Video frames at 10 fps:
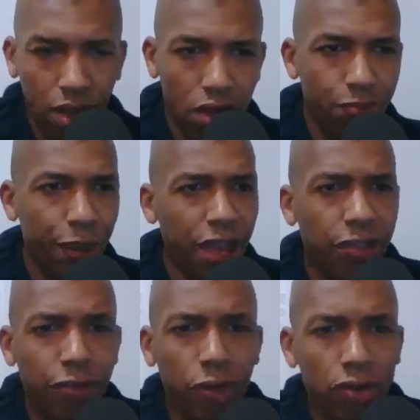
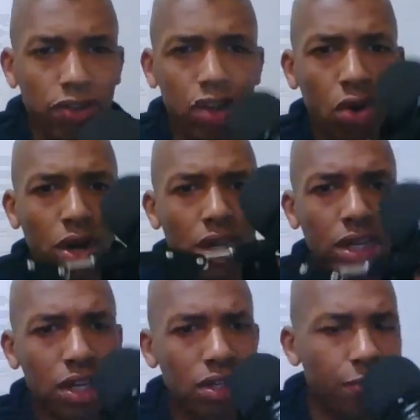Space Force totally
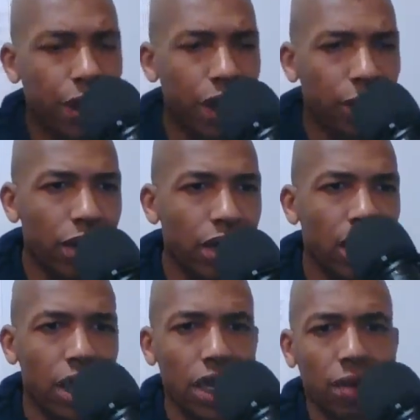disappeared when he
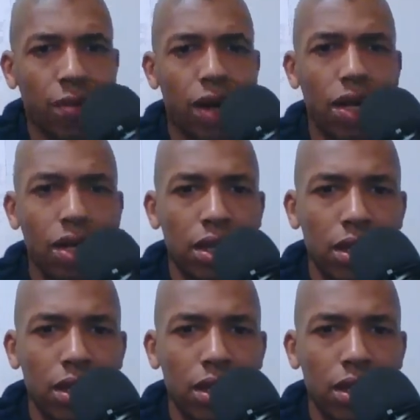didn't get money.